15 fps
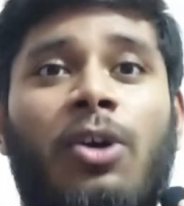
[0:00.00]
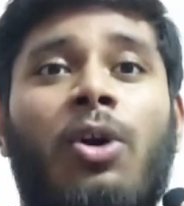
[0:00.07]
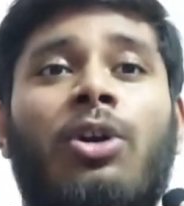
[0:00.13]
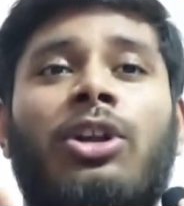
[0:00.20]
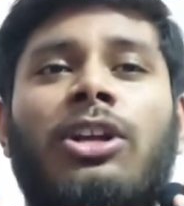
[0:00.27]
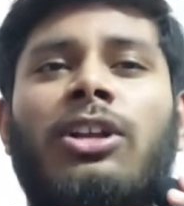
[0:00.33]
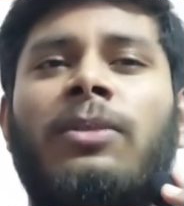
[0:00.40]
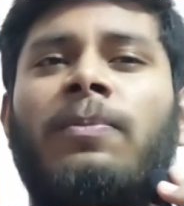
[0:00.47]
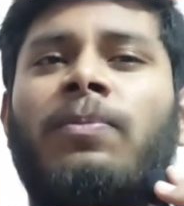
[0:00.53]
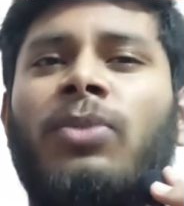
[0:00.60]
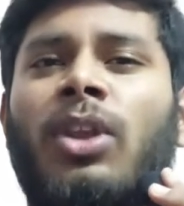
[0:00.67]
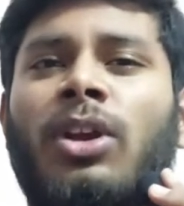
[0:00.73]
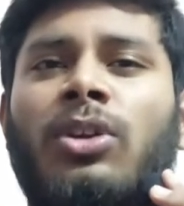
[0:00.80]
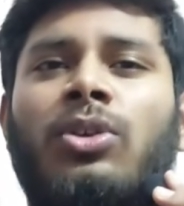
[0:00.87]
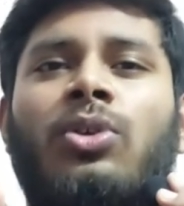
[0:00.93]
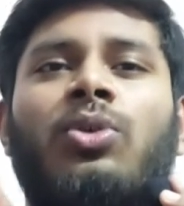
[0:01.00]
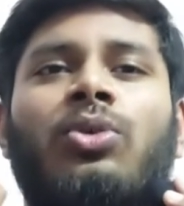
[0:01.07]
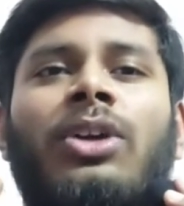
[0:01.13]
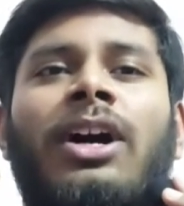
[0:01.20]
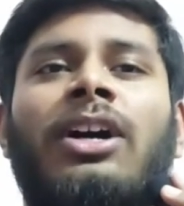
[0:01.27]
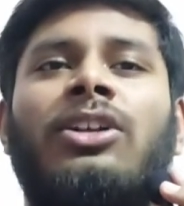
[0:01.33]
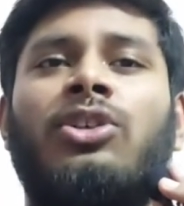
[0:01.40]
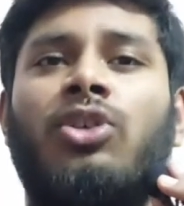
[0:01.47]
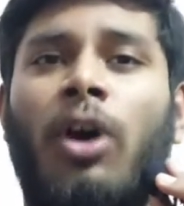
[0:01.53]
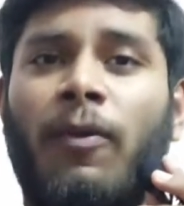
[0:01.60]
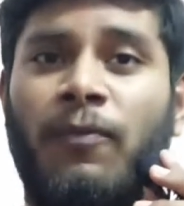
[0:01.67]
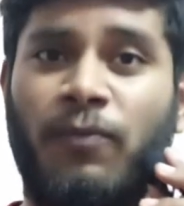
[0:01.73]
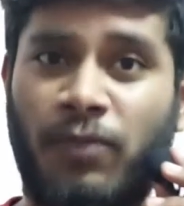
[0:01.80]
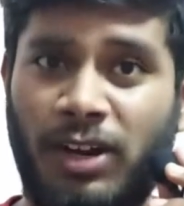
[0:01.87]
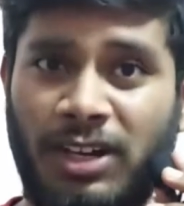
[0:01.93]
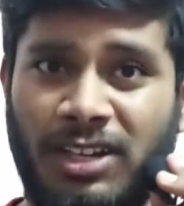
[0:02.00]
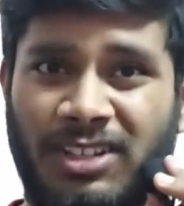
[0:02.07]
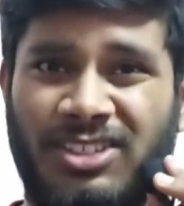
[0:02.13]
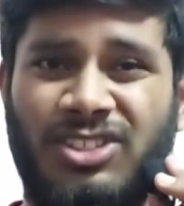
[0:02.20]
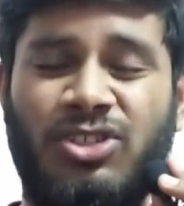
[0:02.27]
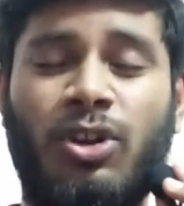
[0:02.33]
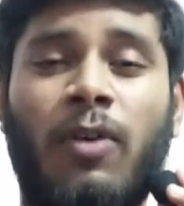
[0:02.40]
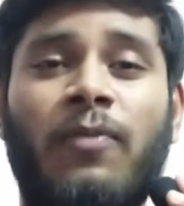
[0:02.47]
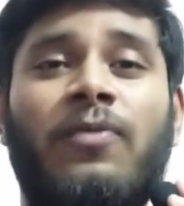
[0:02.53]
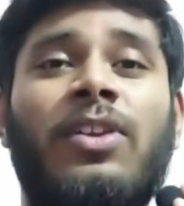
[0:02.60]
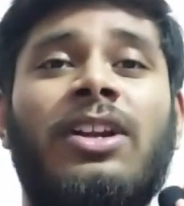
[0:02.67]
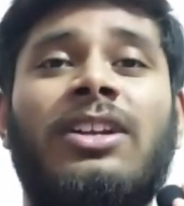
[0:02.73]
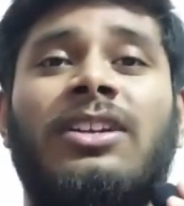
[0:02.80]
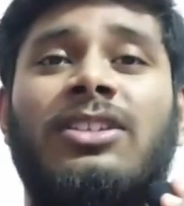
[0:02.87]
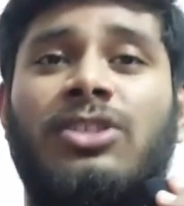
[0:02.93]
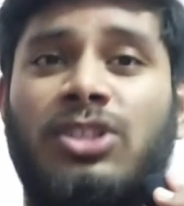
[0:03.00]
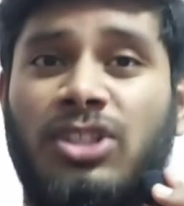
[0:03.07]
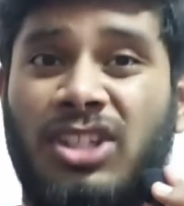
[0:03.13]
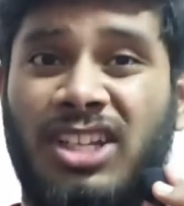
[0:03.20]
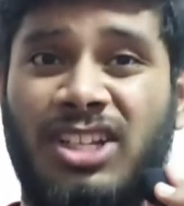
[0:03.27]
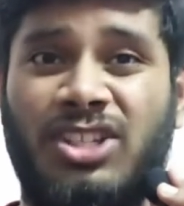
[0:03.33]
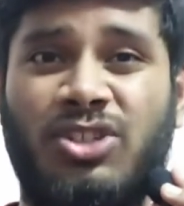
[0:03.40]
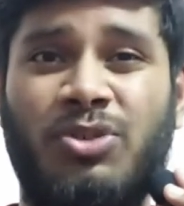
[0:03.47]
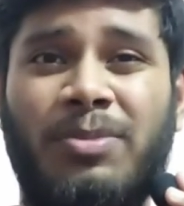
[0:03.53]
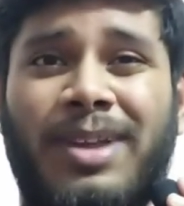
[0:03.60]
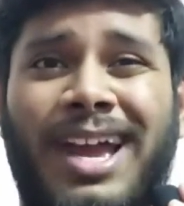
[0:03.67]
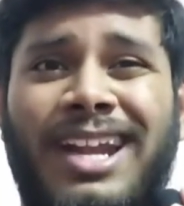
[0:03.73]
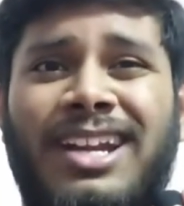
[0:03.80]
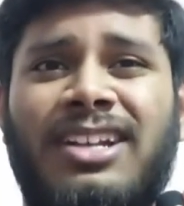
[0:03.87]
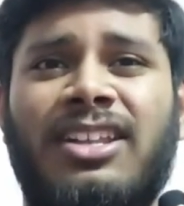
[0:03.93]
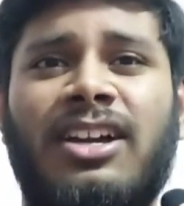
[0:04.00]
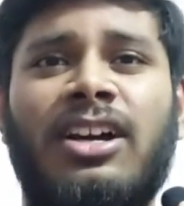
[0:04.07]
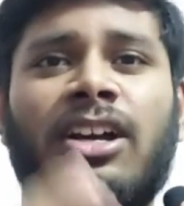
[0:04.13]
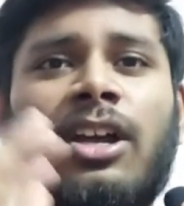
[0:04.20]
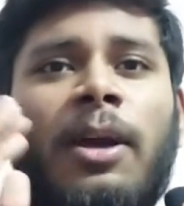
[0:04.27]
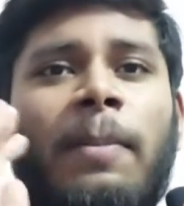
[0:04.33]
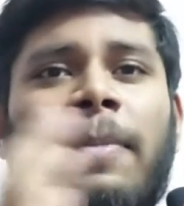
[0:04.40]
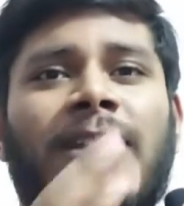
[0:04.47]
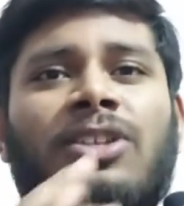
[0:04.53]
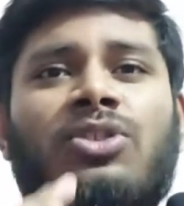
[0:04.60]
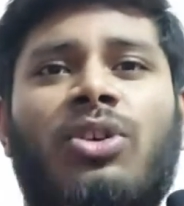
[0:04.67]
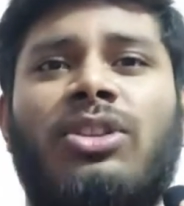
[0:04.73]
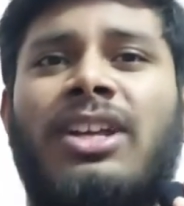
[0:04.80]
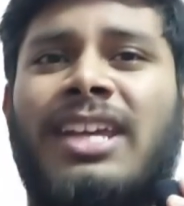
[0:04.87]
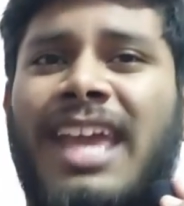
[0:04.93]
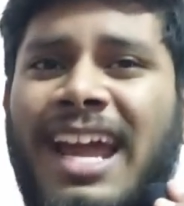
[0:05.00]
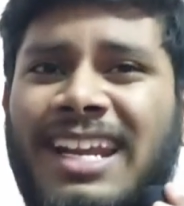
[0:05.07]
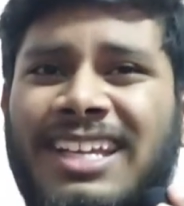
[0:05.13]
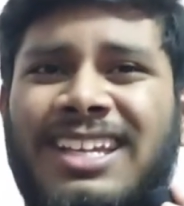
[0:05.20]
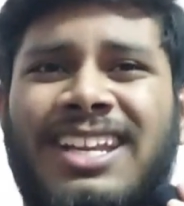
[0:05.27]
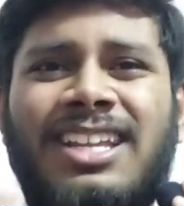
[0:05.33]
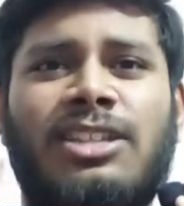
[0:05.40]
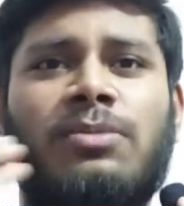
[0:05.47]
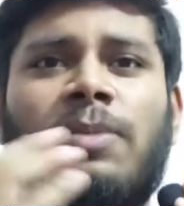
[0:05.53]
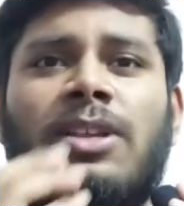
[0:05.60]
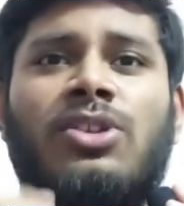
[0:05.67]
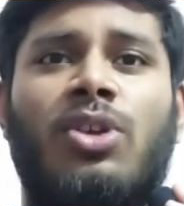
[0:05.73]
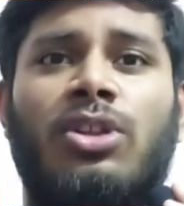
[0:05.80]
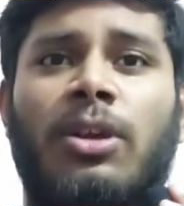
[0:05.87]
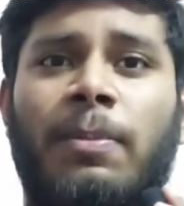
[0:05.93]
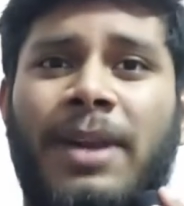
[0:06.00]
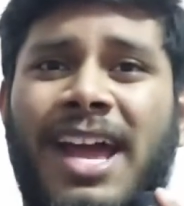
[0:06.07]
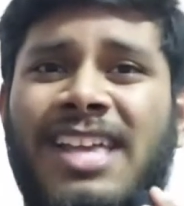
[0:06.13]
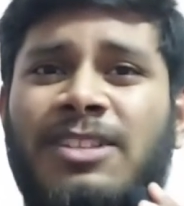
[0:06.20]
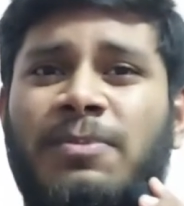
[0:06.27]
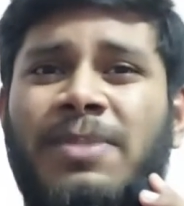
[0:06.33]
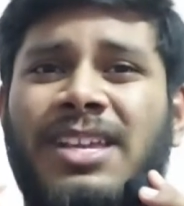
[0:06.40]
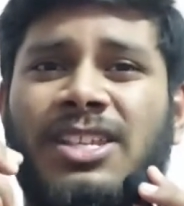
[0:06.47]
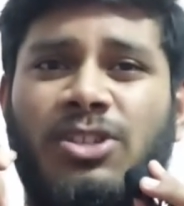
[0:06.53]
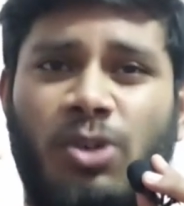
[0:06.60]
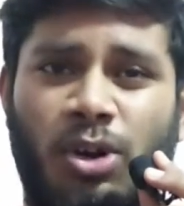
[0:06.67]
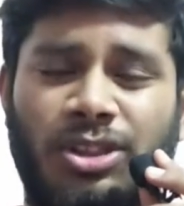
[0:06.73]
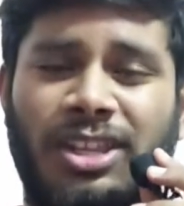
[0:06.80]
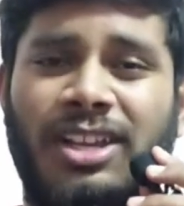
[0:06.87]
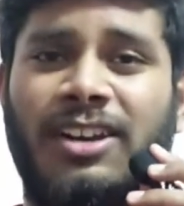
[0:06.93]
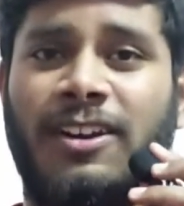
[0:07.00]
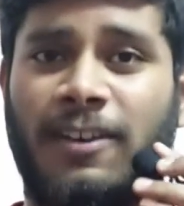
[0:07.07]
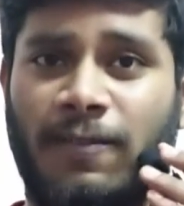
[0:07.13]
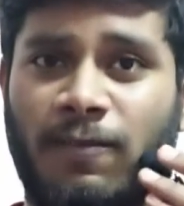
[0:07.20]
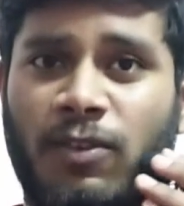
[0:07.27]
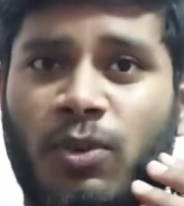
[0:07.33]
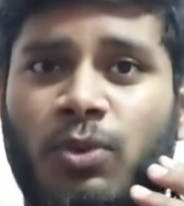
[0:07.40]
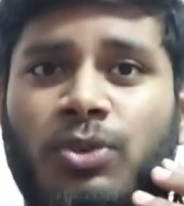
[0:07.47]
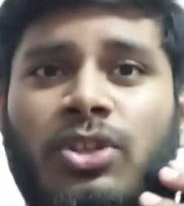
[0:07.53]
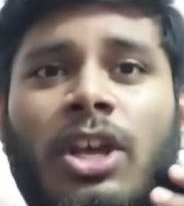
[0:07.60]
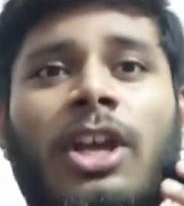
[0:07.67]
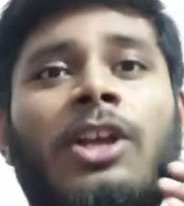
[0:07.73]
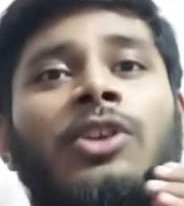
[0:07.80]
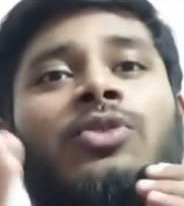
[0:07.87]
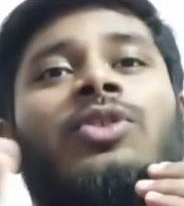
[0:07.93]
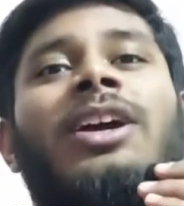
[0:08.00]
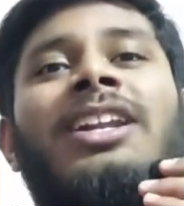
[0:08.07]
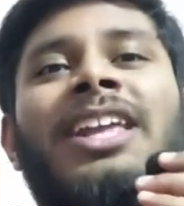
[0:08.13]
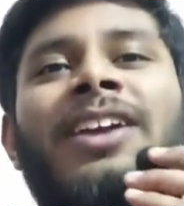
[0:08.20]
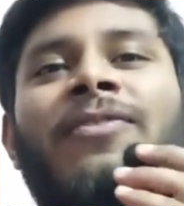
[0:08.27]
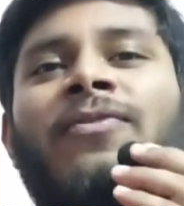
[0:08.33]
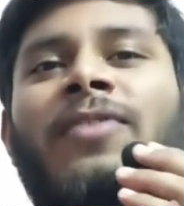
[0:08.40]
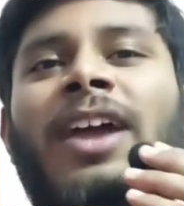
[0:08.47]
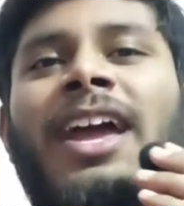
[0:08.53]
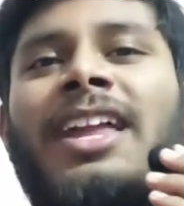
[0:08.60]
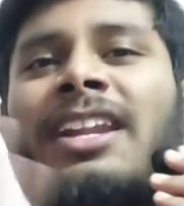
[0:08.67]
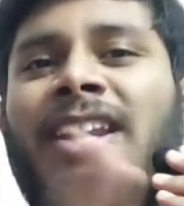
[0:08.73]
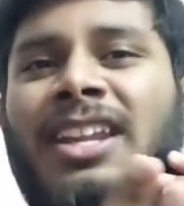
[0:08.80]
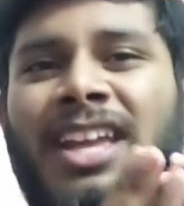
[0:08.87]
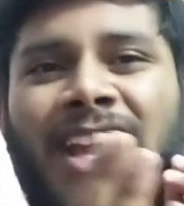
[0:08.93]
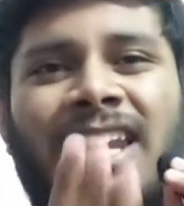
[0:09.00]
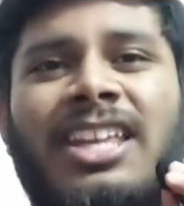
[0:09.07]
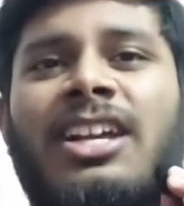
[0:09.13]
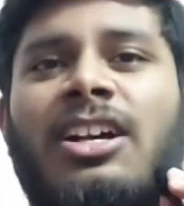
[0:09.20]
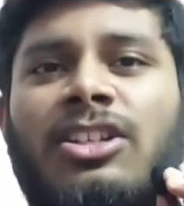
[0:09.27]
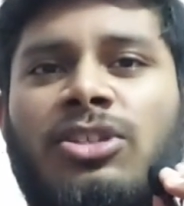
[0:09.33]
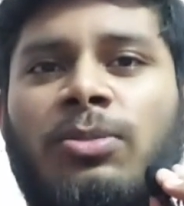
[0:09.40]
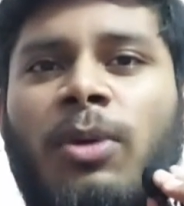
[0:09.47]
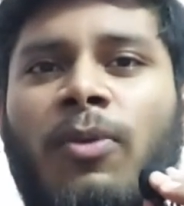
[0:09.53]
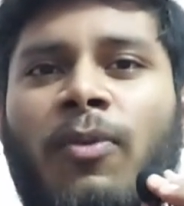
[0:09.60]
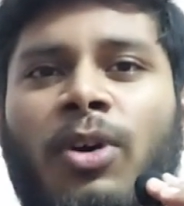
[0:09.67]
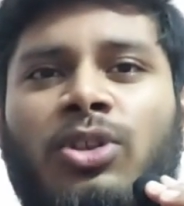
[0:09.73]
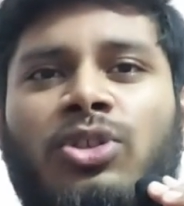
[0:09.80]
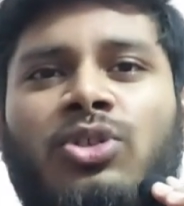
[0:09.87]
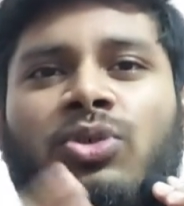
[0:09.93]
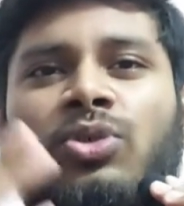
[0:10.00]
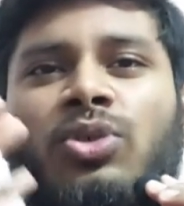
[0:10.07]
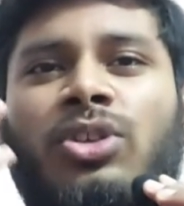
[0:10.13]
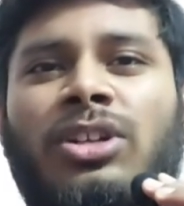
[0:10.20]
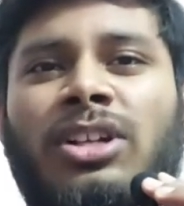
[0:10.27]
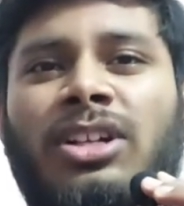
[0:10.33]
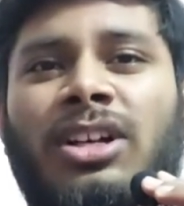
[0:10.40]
according to the top filters. Top filters needs to be added there based on the categories, based on the price, based on the reviews. So that if any customer wants to